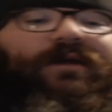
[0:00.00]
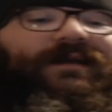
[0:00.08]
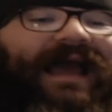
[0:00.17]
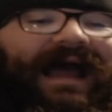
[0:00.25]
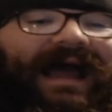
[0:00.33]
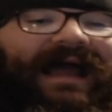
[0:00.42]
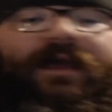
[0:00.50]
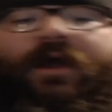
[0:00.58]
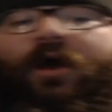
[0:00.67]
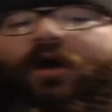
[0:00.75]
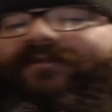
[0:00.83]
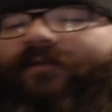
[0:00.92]
gang
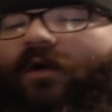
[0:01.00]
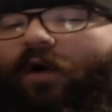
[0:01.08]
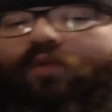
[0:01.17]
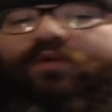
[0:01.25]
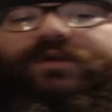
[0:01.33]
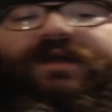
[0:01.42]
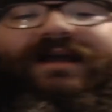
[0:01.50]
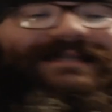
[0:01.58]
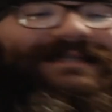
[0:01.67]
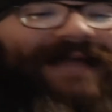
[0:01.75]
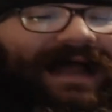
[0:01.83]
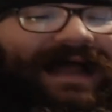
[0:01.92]
of owner,
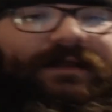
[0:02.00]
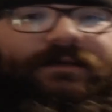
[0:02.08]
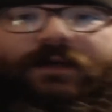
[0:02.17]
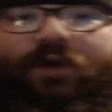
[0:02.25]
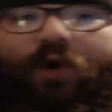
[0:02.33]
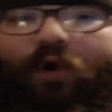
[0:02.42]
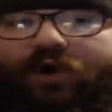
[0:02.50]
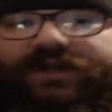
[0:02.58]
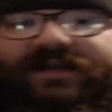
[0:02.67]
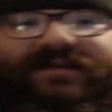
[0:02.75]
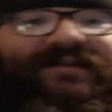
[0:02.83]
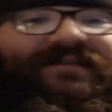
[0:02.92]
talent, and
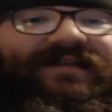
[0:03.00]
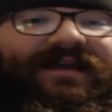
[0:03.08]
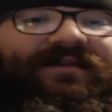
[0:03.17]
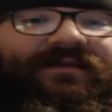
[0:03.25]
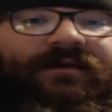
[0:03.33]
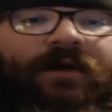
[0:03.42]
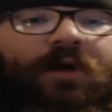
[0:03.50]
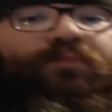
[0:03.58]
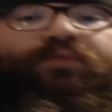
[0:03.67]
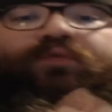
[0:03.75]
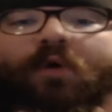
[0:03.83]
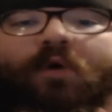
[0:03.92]
audience exists,
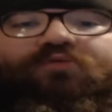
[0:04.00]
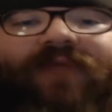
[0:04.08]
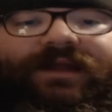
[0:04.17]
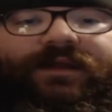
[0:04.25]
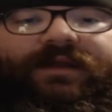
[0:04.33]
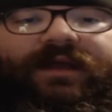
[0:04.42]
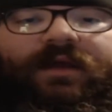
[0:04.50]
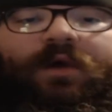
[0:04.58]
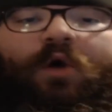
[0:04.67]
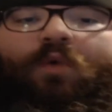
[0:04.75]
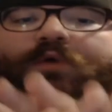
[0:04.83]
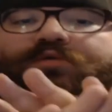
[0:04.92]
pro wrestling
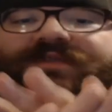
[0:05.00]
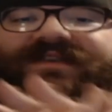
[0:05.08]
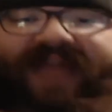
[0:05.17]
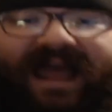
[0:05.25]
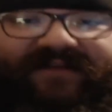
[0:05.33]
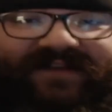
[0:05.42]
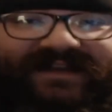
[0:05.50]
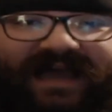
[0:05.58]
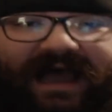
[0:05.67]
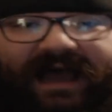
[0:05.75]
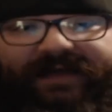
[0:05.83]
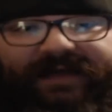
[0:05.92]
will never
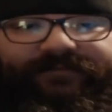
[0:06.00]
die.